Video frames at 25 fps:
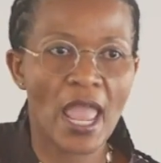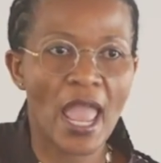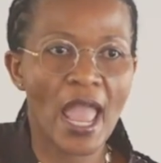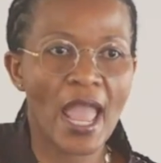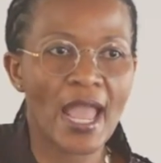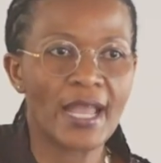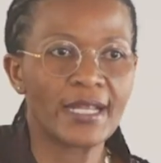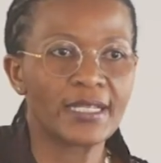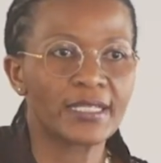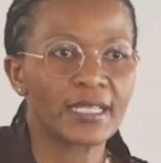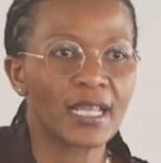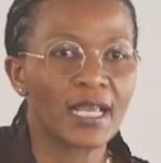
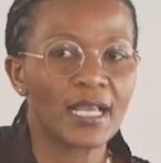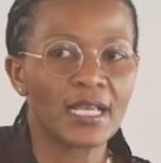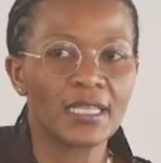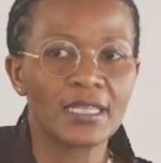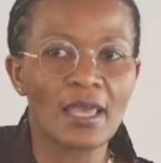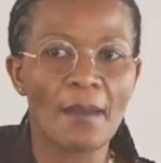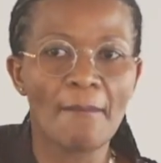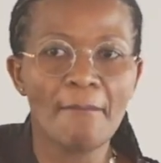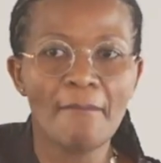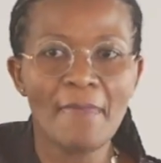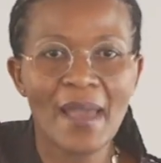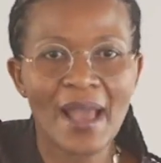and
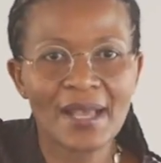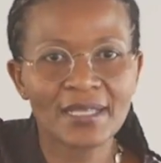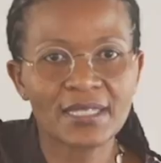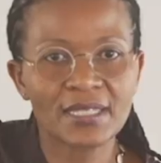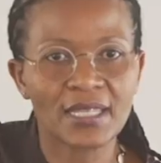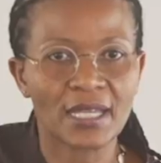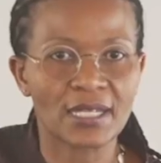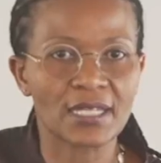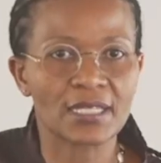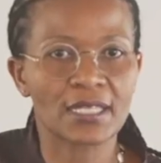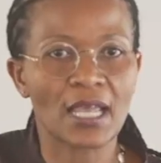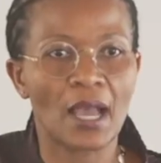the mess
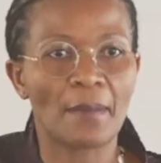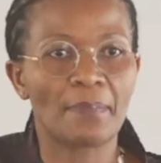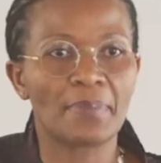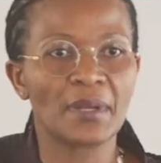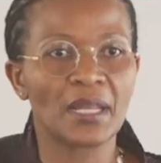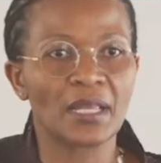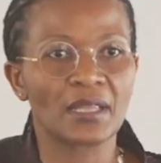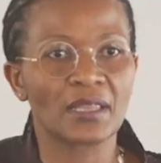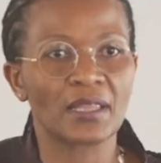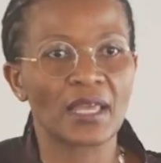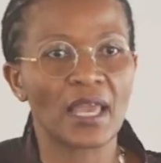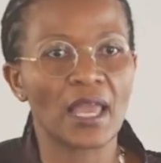that is
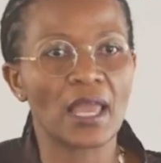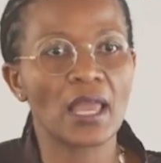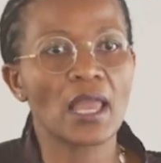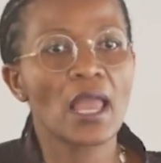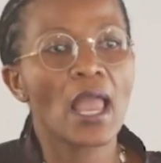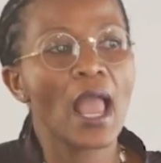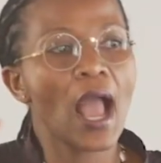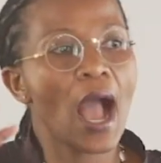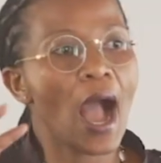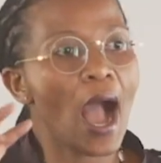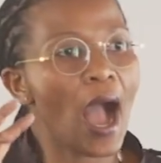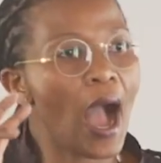happening there
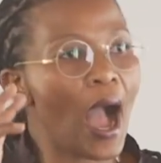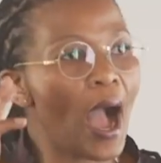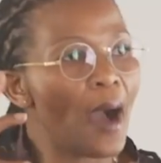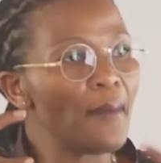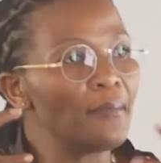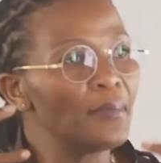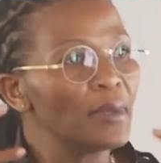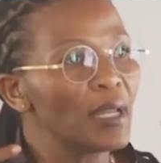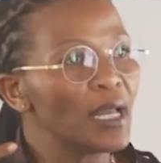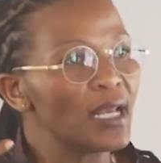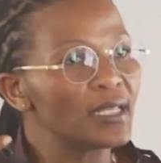um,